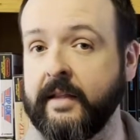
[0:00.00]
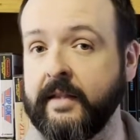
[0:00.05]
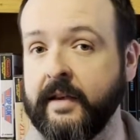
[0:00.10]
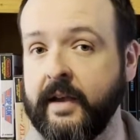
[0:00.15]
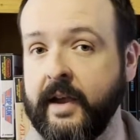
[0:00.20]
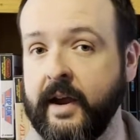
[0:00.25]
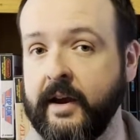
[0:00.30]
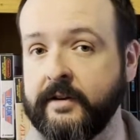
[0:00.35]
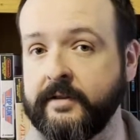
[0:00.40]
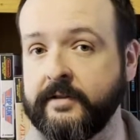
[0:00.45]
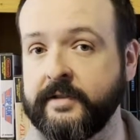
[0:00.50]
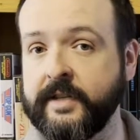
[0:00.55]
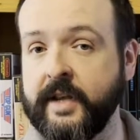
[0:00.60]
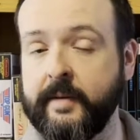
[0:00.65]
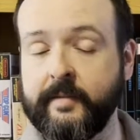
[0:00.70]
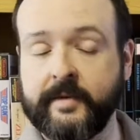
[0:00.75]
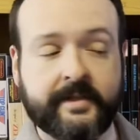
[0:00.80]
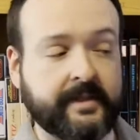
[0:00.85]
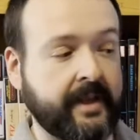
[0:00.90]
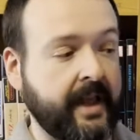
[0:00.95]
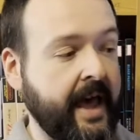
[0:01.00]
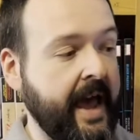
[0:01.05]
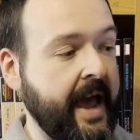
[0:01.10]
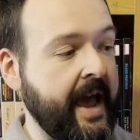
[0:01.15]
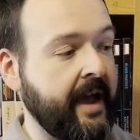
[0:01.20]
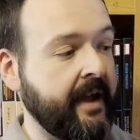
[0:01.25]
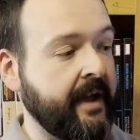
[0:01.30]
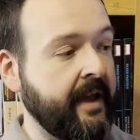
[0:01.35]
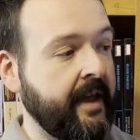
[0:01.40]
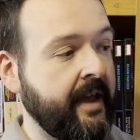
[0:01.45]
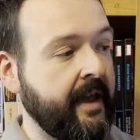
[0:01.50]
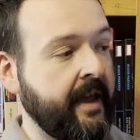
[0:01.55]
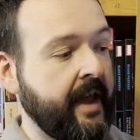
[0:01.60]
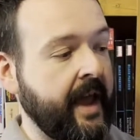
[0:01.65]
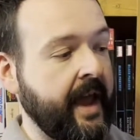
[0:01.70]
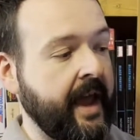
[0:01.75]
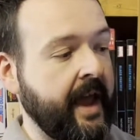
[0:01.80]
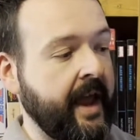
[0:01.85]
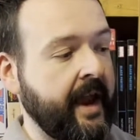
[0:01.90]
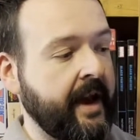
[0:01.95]
The character's name is Slag.
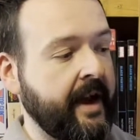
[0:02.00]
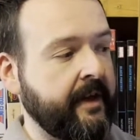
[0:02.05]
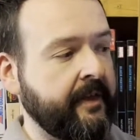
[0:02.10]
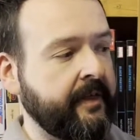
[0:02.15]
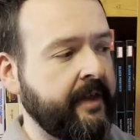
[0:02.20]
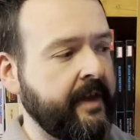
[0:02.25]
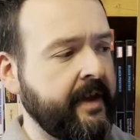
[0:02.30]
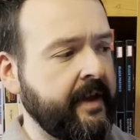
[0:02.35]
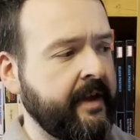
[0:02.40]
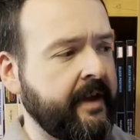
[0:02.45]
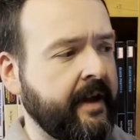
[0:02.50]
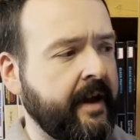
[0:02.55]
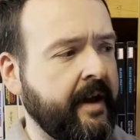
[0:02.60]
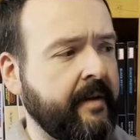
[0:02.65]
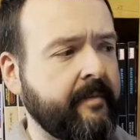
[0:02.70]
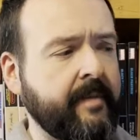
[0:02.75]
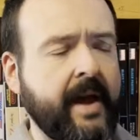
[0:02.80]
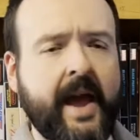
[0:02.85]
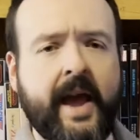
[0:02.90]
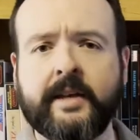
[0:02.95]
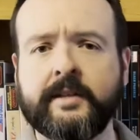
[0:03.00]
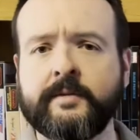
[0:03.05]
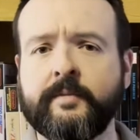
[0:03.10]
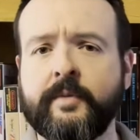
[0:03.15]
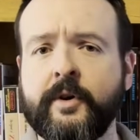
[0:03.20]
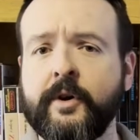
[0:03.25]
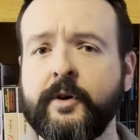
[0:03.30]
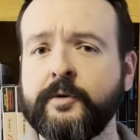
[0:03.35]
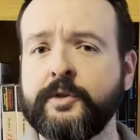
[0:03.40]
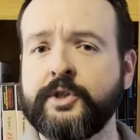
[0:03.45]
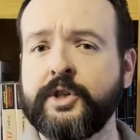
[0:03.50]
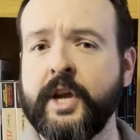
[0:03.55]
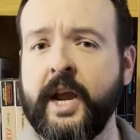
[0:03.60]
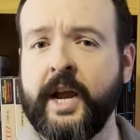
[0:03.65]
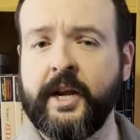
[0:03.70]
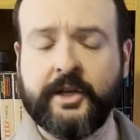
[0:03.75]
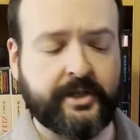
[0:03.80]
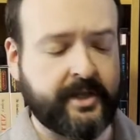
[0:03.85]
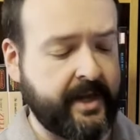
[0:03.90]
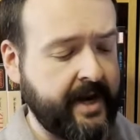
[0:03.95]
And I think Hasbro
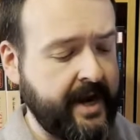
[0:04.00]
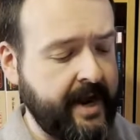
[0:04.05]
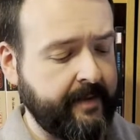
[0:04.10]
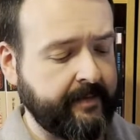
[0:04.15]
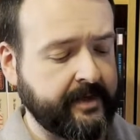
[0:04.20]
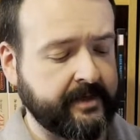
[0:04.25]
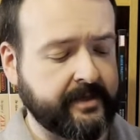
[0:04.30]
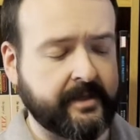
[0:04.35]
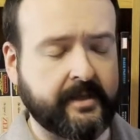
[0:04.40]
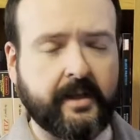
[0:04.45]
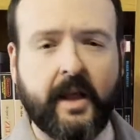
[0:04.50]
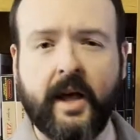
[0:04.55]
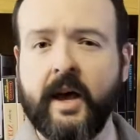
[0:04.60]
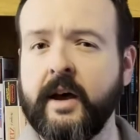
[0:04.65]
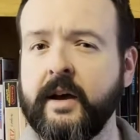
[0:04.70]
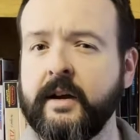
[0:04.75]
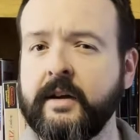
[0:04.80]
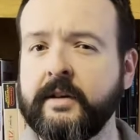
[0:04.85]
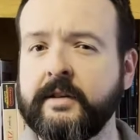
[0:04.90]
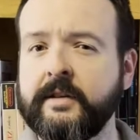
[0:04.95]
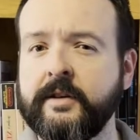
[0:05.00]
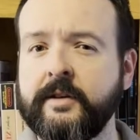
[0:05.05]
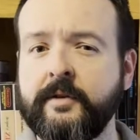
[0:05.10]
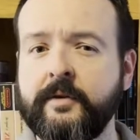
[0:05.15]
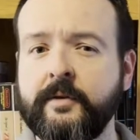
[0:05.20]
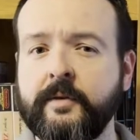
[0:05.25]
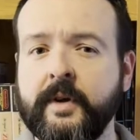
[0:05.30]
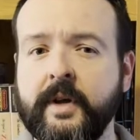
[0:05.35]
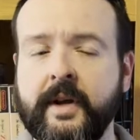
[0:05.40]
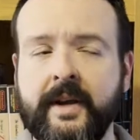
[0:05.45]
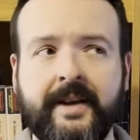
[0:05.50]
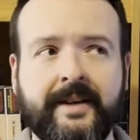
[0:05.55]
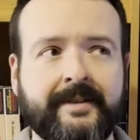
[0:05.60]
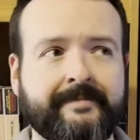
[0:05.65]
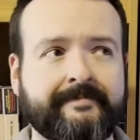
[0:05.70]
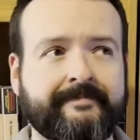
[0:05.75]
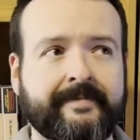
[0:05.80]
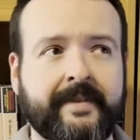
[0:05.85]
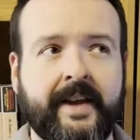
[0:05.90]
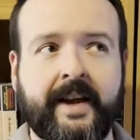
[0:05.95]
changed the name to Slug to
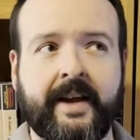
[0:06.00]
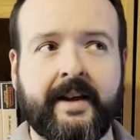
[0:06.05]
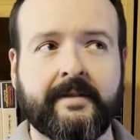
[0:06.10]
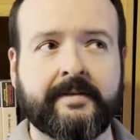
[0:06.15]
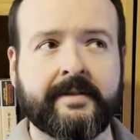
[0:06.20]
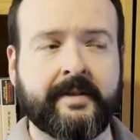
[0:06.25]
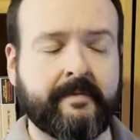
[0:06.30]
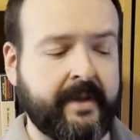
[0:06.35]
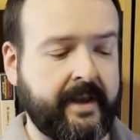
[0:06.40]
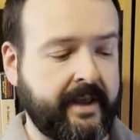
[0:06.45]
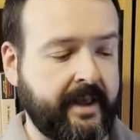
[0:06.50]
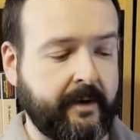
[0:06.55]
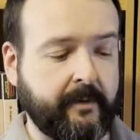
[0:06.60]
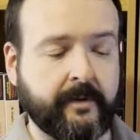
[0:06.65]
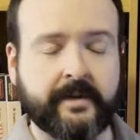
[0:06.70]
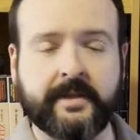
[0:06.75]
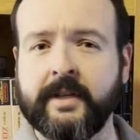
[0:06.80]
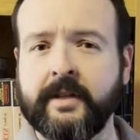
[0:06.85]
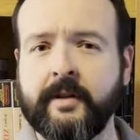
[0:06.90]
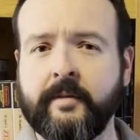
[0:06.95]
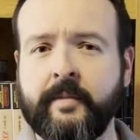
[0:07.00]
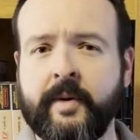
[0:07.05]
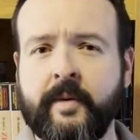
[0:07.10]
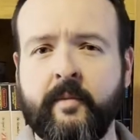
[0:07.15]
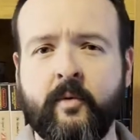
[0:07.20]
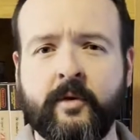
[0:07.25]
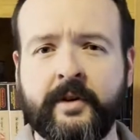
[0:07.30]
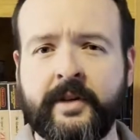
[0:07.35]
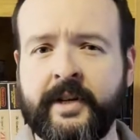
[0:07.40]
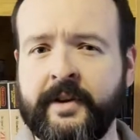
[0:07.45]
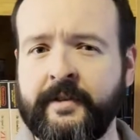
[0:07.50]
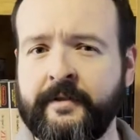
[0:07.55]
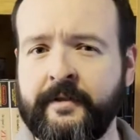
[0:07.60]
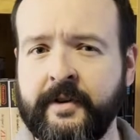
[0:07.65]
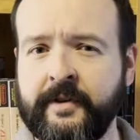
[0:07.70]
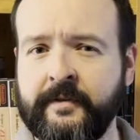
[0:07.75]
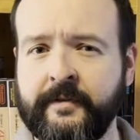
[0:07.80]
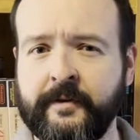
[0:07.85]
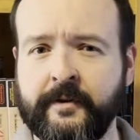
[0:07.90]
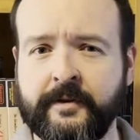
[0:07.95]
something that was a little bit more
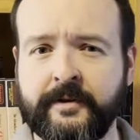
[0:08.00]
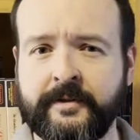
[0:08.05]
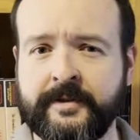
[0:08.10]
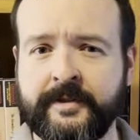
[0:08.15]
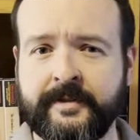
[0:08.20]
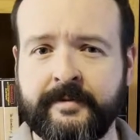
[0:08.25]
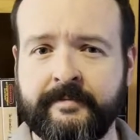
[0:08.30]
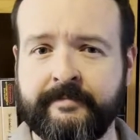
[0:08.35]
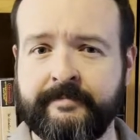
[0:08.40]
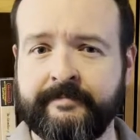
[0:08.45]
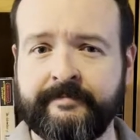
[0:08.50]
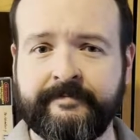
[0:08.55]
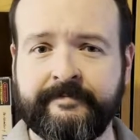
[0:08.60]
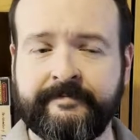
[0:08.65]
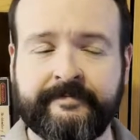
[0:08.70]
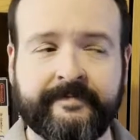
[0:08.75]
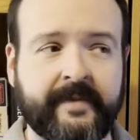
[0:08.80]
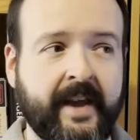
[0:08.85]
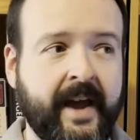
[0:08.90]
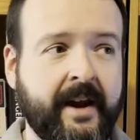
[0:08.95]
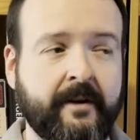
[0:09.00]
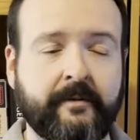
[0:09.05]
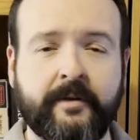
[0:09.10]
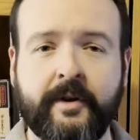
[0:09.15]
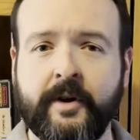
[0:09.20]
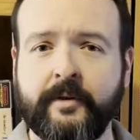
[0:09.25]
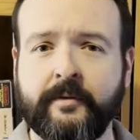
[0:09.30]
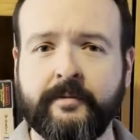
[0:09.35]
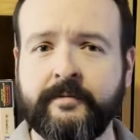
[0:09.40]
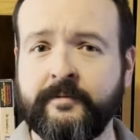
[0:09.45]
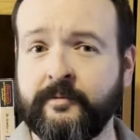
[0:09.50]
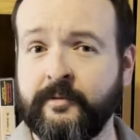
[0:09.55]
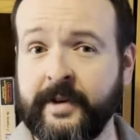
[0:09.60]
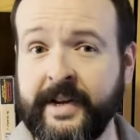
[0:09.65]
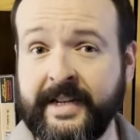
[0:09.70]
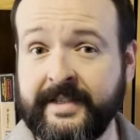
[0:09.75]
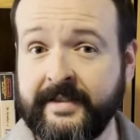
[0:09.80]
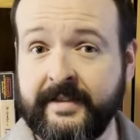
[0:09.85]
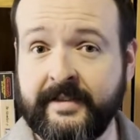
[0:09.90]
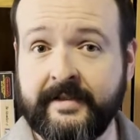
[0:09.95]
different for some, I don't know,
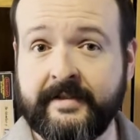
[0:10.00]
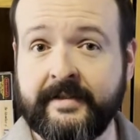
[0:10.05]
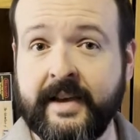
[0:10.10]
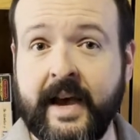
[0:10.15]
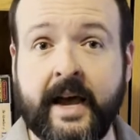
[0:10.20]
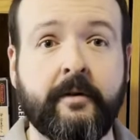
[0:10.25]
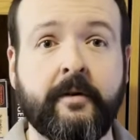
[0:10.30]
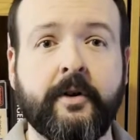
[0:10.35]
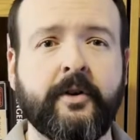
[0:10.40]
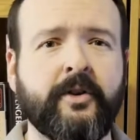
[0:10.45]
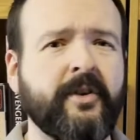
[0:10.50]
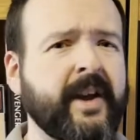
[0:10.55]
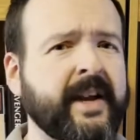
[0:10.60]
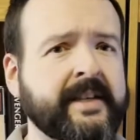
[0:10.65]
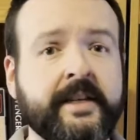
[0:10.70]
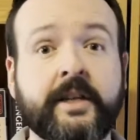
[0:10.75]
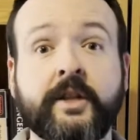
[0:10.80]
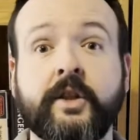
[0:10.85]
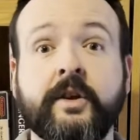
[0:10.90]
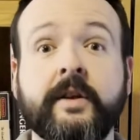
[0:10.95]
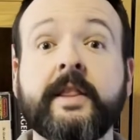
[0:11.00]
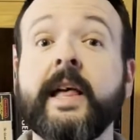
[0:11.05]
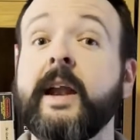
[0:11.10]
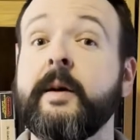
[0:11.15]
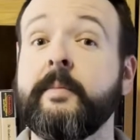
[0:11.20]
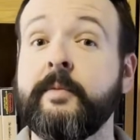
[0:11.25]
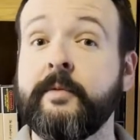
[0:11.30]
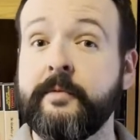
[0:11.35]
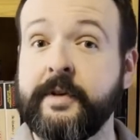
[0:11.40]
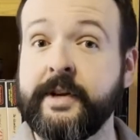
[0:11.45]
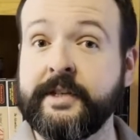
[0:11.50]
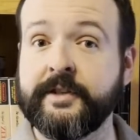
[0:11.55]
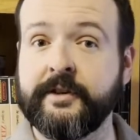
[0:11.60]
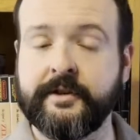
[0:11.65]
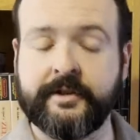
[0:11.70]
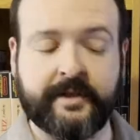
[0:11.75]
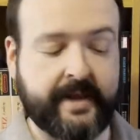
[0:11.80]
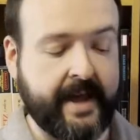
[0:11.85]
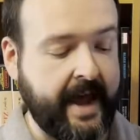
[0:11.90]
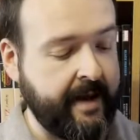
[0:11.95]
reasons. I don't know. You guys can look that up and
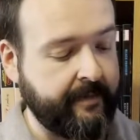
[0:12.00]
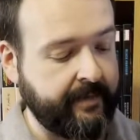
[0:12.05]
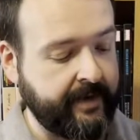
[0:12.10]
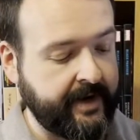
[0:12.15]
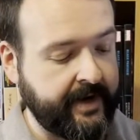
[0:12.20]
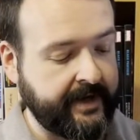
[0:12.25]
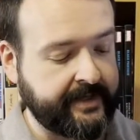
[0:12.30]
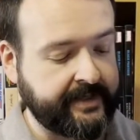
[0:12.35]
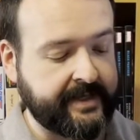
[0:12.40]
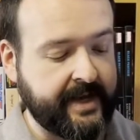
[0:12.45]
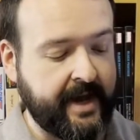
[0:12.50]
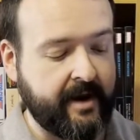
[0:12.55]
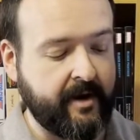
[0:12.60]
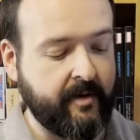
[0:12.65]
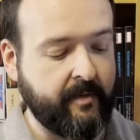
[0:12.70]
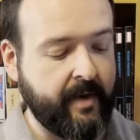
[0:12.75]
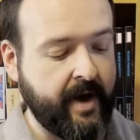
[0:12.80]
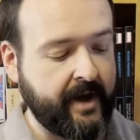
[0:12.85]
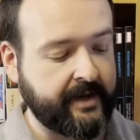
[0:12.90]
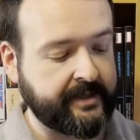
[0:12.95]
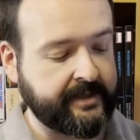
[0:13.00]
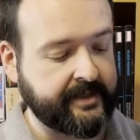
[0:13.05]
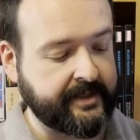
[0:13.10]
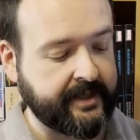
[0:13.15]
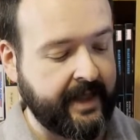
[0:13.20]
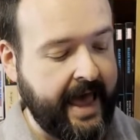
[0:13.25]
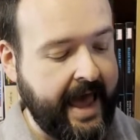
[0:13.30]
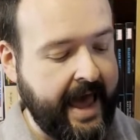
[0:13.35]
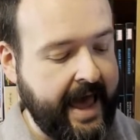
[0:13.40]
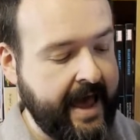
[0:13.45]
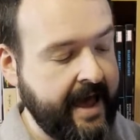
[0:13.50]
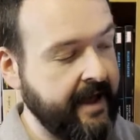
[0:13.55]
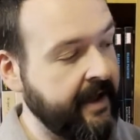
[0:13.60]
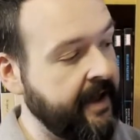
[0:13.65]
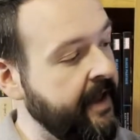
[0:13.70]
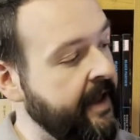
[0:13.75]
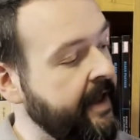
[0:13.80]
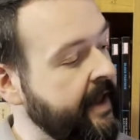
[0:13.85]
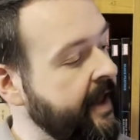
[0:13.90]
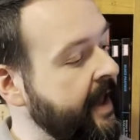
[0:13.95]
research that. But it's Dinobot Slag
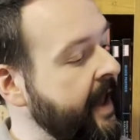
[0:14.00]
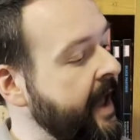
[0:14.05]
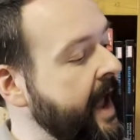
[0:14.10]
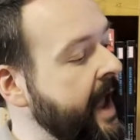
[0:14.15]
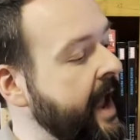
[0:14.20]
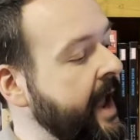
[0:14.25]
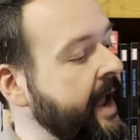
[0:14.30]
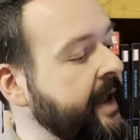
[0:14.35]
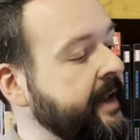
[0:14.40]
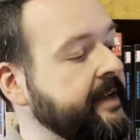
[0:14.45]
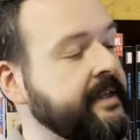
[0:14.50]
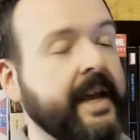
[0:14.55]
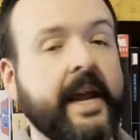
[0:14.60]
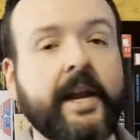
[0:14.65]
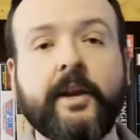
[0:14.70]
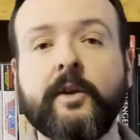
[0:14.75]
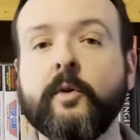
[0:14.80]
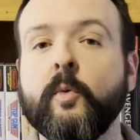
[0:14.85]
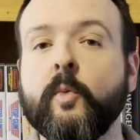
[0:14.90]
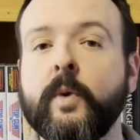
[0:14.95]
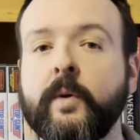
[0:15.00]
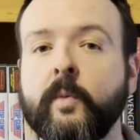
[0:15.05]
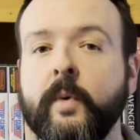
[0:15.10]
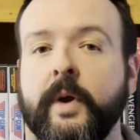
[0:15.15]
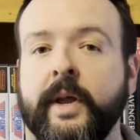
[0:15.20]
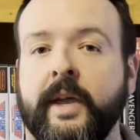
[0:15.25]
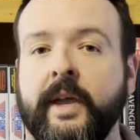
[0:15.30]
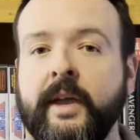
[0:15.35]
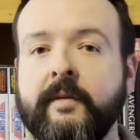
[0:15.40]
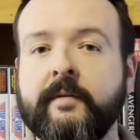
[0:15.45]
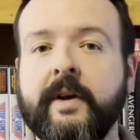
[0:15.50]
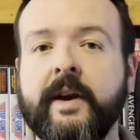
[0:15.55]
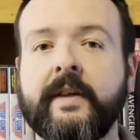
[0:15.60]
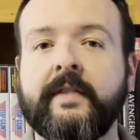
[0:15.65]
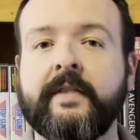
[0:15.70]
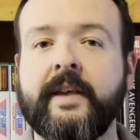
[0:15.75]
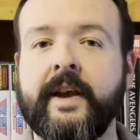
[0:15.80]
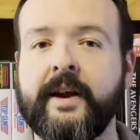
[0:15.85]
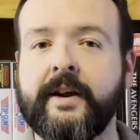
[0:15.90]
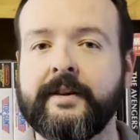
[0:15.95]
and Daniel Witwicky
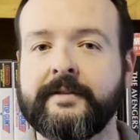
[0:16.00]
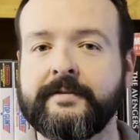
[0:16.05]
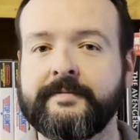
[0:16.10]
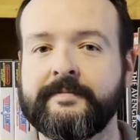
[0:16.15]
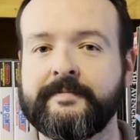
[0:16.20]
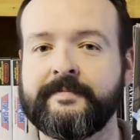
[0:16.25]
right there.